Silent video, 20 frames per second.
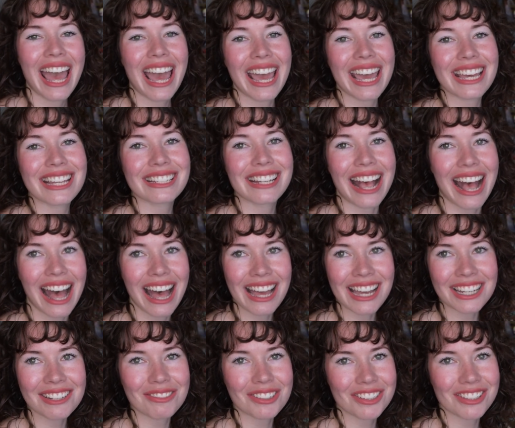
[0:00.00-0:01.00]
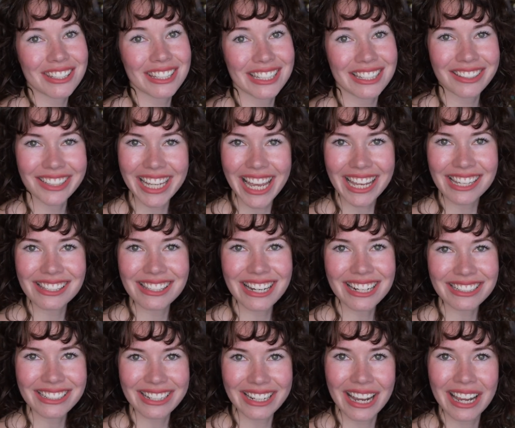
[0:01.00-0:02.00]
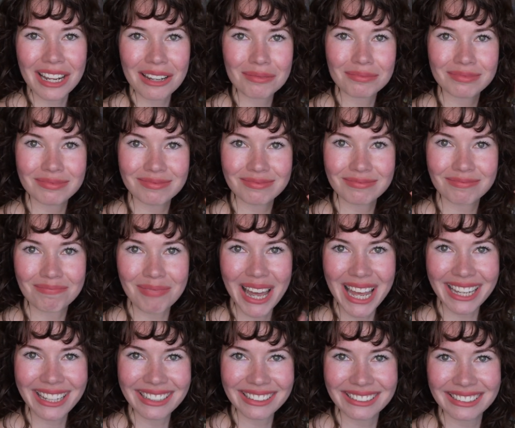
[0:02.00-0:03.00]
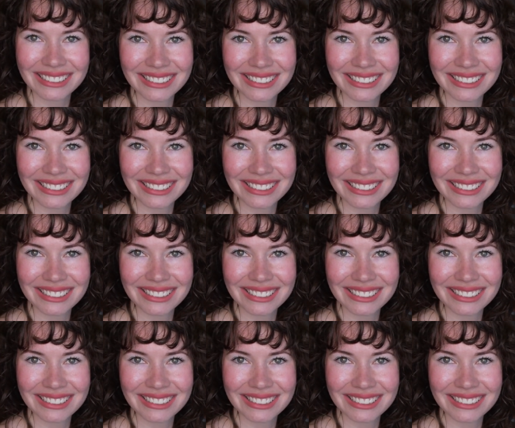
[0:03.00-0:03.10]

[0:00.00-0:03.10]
And I will see you guys next time. Bye.